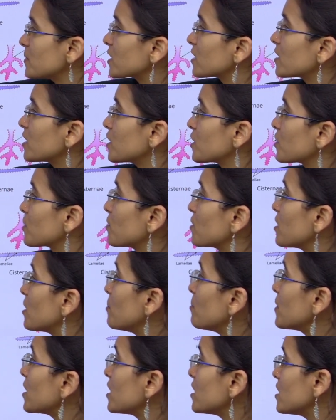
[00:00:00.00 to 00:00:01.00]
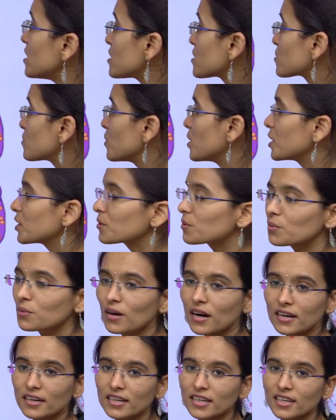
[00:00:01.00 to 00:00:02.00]
reticulum is going to
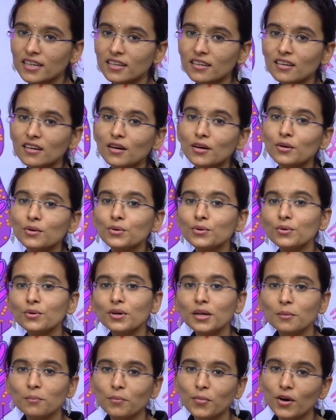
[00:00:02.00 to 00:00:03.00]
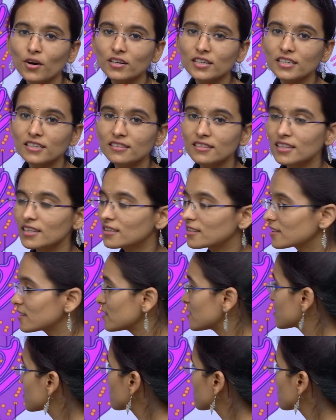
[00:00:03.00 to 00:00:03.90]
contain two important things.